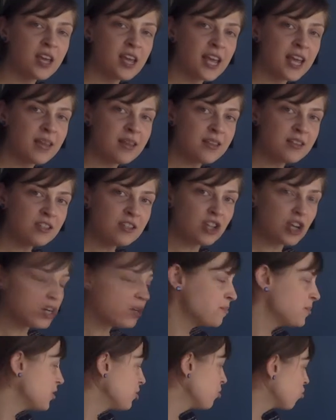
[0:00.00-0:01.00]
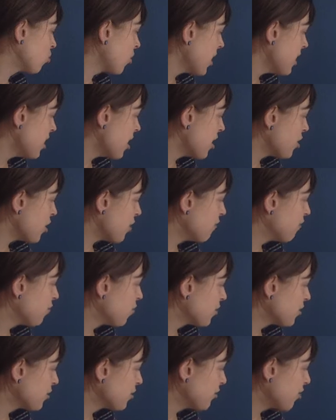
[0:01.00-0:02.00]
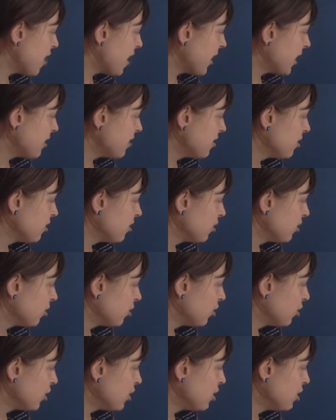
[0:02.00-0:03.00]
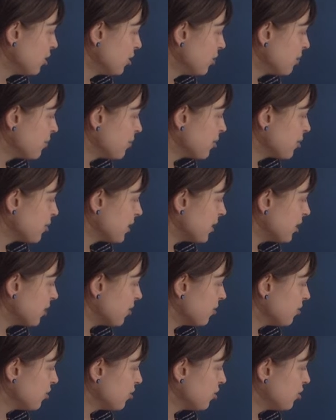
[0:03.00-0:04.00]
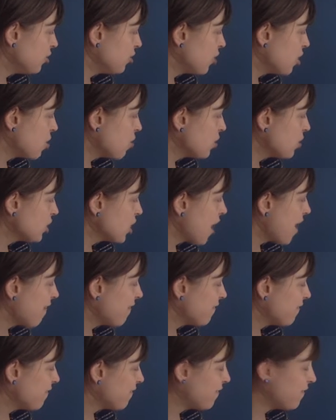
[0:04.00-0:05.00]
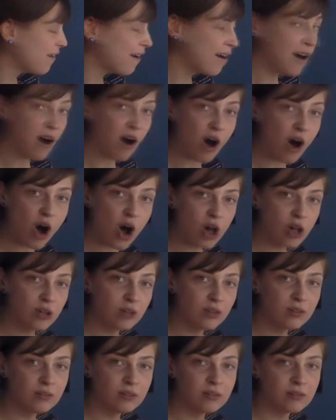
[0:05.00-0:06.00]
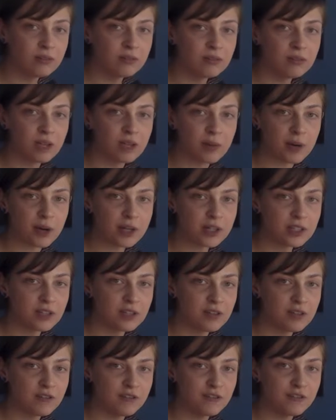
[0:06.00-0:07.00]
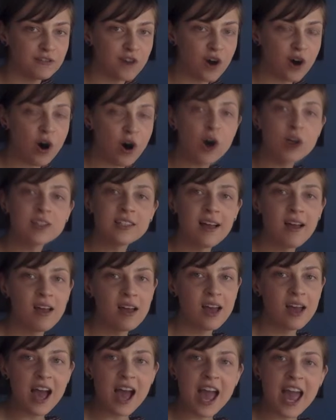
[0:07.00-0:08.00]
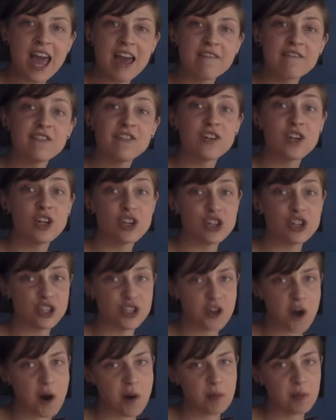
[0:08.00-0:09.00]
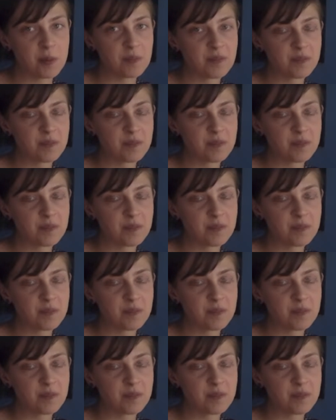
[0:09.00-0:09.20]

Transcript: And this sharp is right on our fourth line. Good burritos don't fall apart. Fall, F sharp.